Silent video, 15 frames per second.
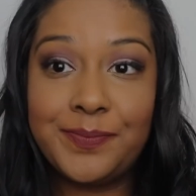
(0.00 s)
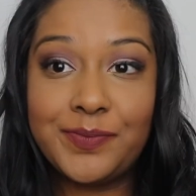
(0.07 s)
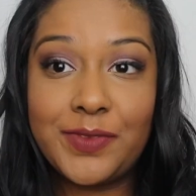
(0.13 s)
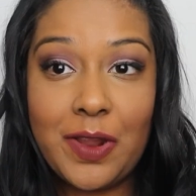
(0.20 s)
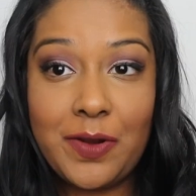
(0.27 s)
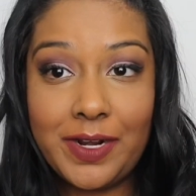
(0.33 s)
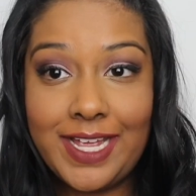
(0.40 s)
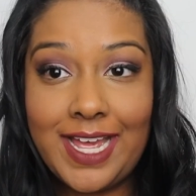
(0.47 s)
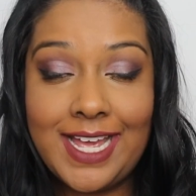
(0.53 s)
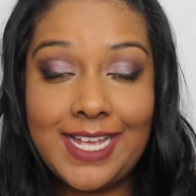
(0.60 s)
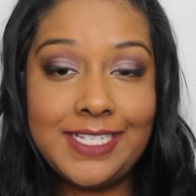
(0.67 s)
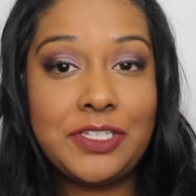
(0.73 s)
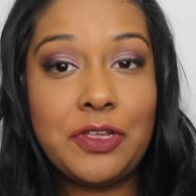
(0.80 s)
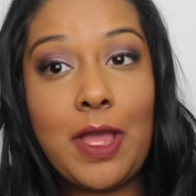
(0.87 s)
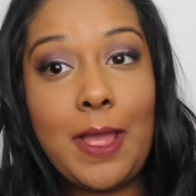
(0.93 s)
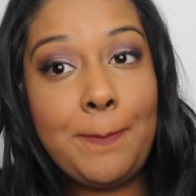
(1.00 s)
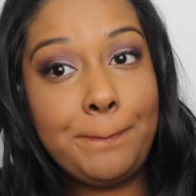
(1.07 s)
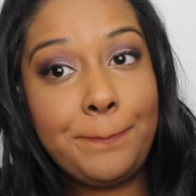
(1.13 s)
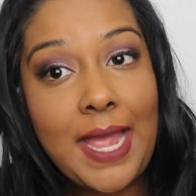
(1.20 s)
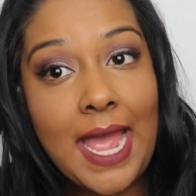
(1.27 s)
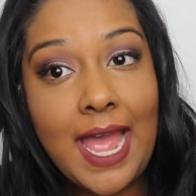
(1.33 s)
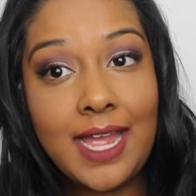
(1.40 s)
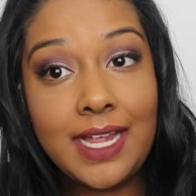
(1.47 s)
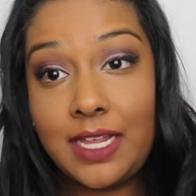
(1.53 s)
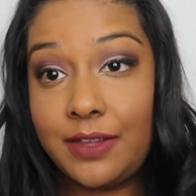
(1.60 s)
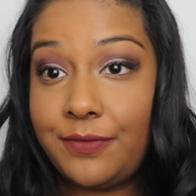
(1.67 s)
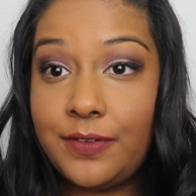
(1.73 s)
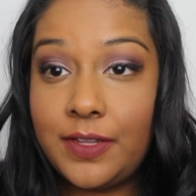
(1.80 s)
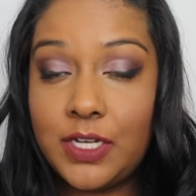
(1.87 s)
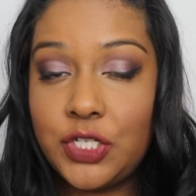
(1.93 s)
Alright guys, so I'm back. I
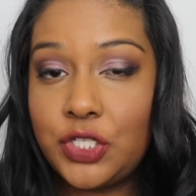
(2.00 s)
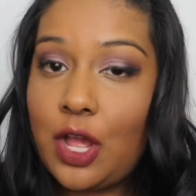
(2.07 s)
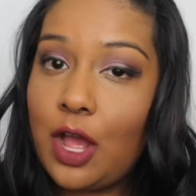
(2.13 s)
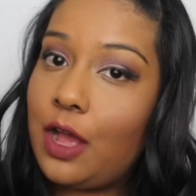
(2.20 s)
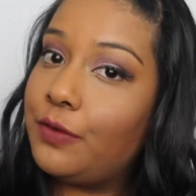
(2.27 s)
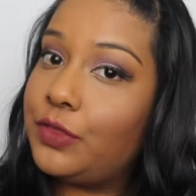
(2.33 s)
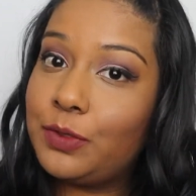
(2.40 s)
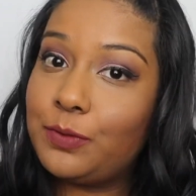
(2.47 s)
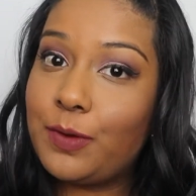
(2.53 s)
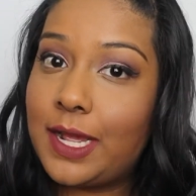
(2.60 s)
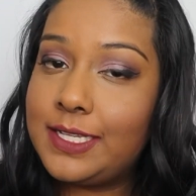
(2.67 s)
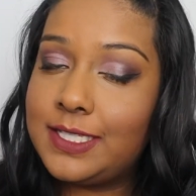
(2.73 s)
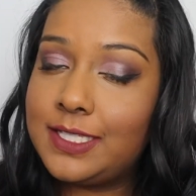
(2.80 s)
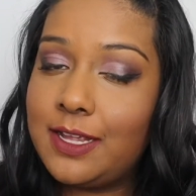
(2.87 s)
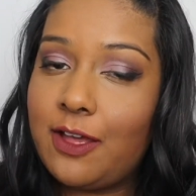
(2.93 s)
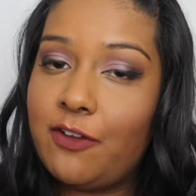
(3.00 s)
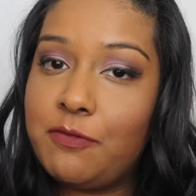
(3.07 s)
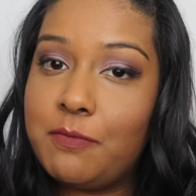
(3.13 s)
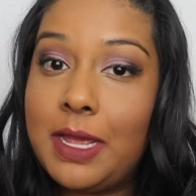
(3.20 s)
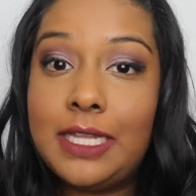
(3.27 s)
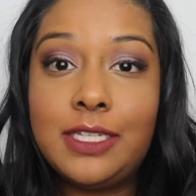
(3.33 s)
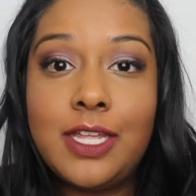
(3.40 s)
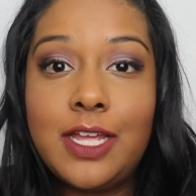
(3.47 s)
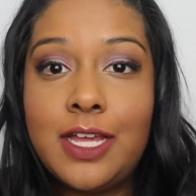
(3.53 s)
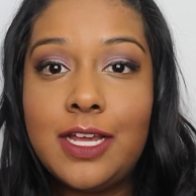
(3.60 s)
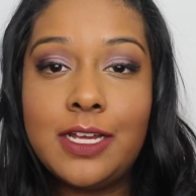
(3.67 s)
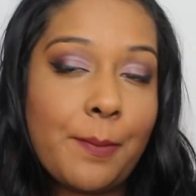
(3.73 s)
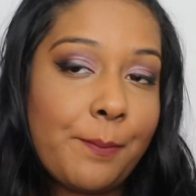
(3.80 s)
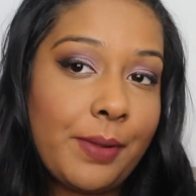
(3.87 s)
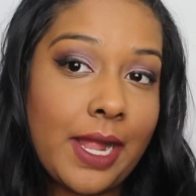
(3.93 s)
finished off the rest of my
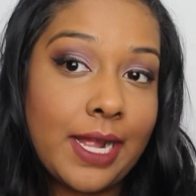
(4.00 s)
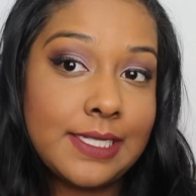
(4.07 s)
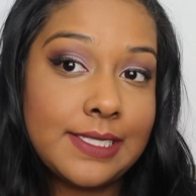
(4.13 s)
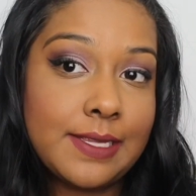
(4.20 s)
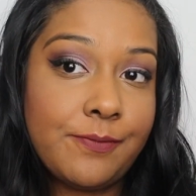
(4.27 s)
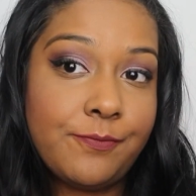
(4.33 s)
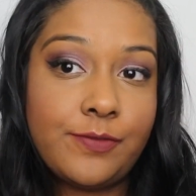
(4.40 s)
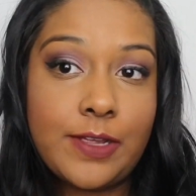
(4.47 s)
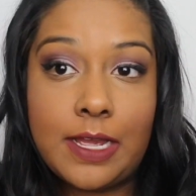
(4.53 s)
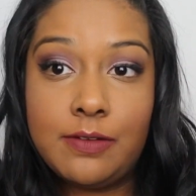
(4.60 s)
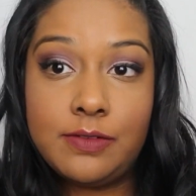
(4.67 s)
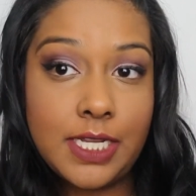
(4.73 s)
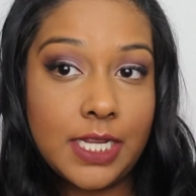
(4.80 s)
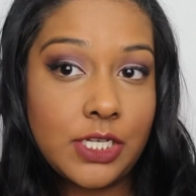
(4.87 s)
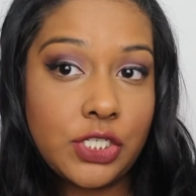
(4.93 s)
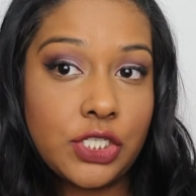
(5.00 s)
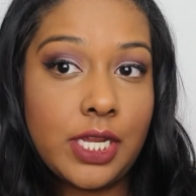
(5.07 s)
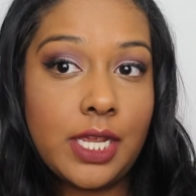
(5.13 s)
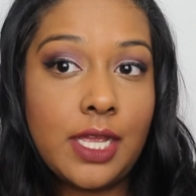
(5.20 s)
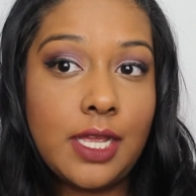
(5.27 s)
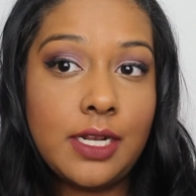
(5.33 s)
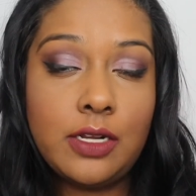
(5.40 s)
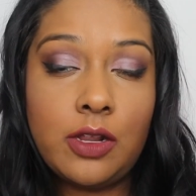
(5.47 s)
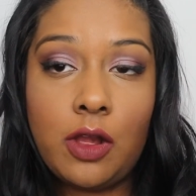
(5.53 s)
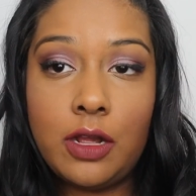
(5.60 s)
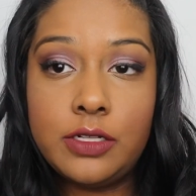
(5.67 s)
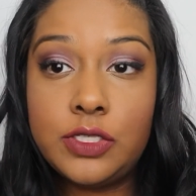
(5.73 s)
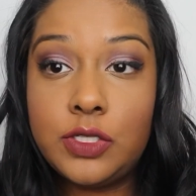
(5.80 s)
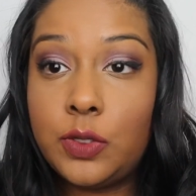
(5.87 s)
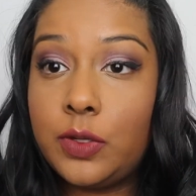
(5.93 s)
look, applied some foundation,
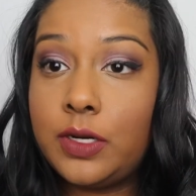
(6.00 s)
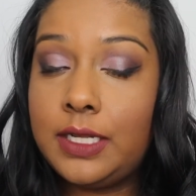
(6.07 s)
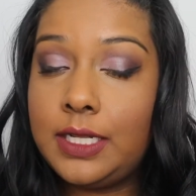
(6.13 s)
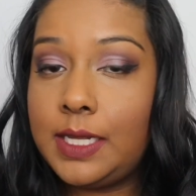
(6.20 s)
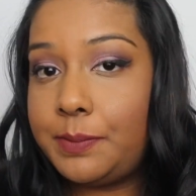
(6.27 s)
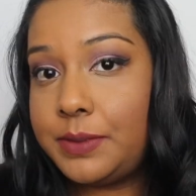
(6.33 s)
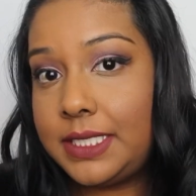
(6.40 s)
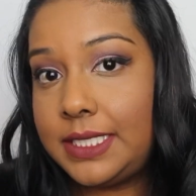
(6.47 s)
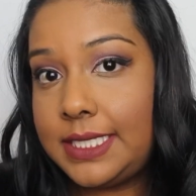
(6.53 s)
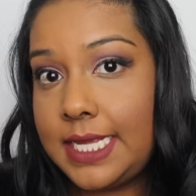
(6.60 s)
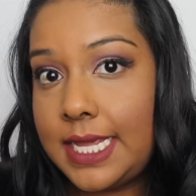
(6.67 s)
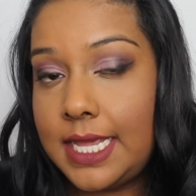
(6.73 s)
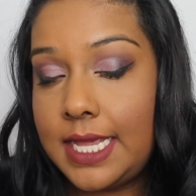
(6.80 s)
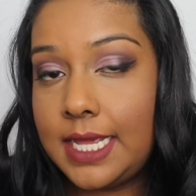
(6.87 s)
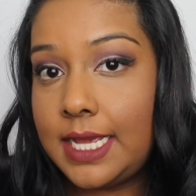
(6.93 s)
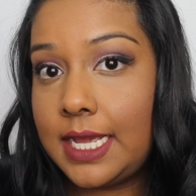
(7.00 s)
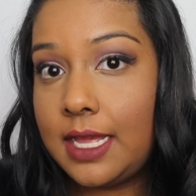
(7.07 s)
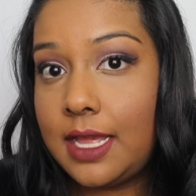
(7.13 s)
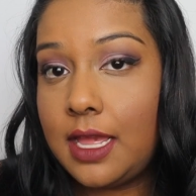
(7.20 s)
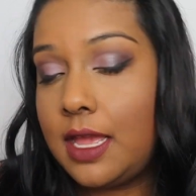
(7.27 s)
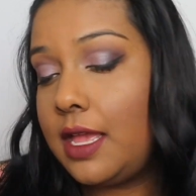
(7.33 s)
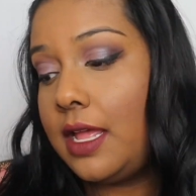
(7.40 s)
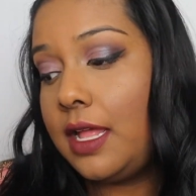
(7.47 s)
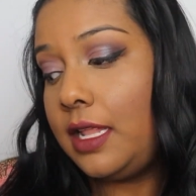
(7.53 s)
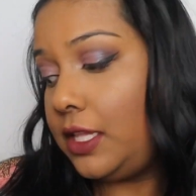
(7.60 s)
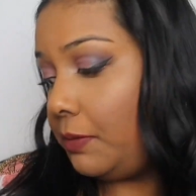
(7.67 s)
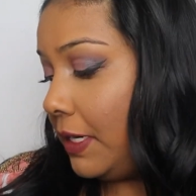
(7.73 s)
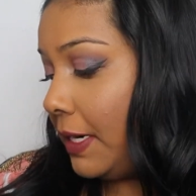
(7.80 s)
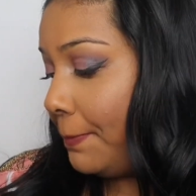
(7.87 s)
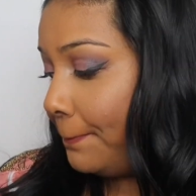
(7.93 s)
contour, lipstick, a
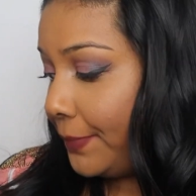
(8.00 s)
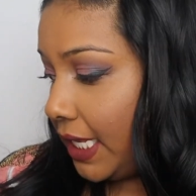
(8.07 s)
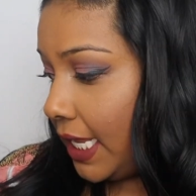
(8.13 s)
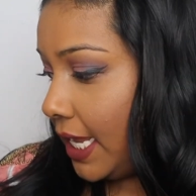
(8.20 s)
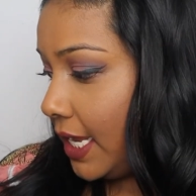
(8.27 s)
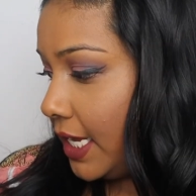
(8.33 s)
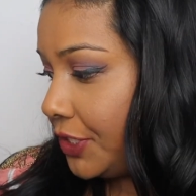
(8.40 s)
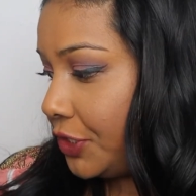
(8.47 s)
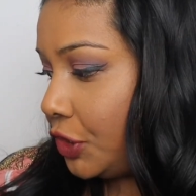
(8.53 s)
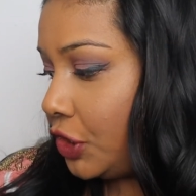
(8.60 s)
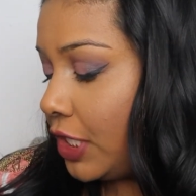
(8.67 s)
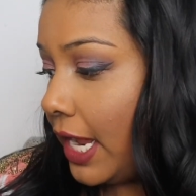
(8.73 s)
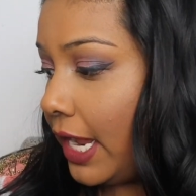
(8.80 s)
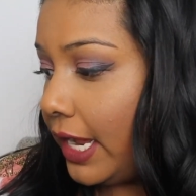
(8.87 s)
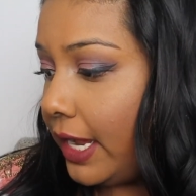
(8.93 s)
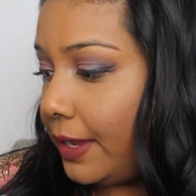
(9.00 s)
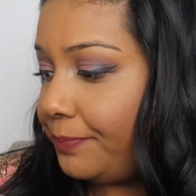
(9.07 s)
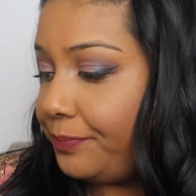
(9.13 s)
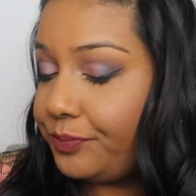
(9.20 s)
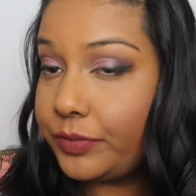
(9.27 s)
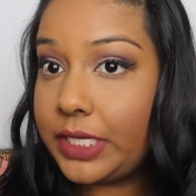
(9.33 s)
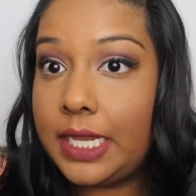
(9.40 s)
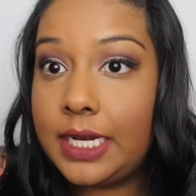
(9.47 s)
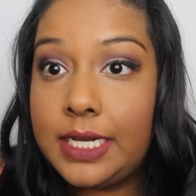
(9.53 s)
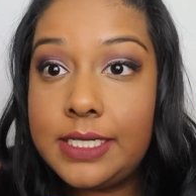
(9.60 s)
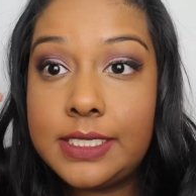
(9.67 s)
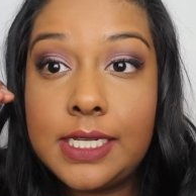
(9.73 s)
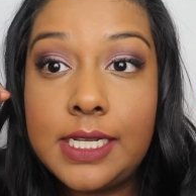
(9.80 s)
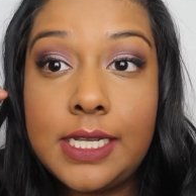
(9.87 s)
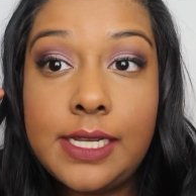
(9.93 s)
little bit of blush, and I
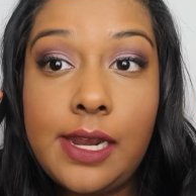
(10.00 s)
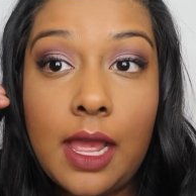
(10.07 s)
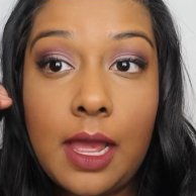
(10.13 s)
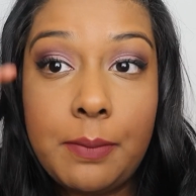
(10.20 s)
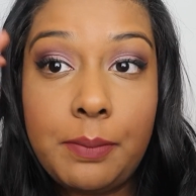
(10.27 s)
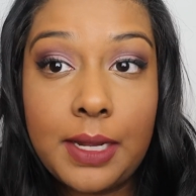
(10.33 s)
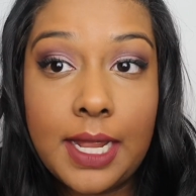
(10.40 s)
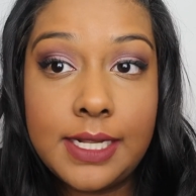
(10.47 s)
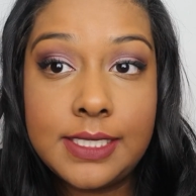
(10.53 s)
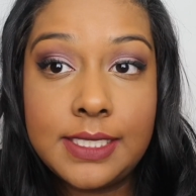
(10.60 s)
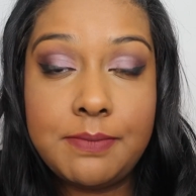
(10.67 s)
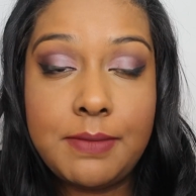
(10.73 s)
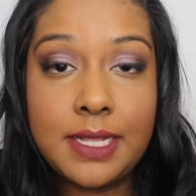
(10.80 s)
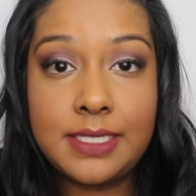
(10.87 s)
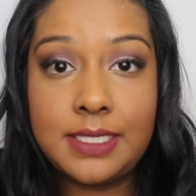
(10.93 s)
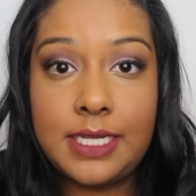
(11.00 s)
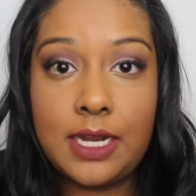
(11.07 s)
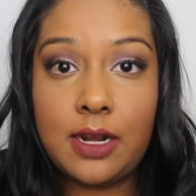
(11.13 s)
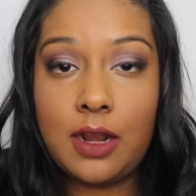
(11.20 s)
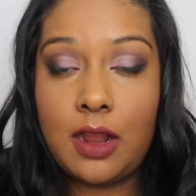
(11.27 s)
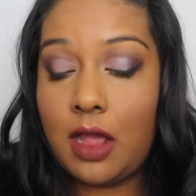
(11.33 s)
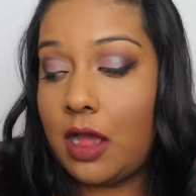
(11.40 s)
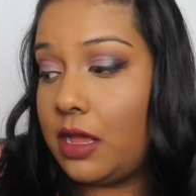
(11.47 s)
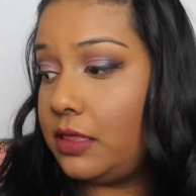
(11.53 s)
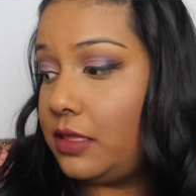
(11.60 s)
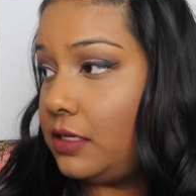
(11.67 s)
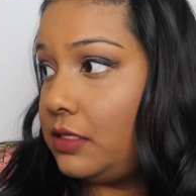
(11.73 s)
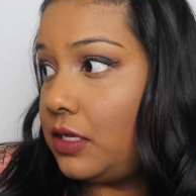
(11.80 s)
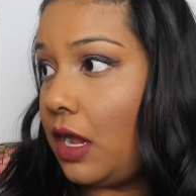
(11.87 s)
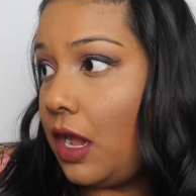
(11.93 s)
did apply some mascara on the
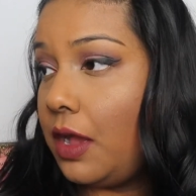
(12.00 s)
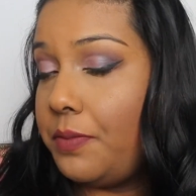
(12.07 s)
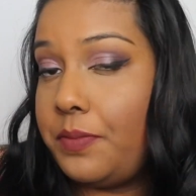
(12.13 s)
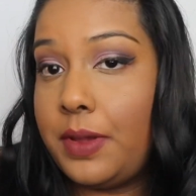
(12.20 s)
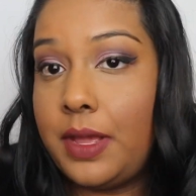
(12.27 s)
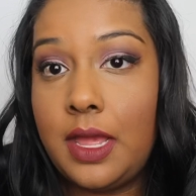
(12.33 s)
top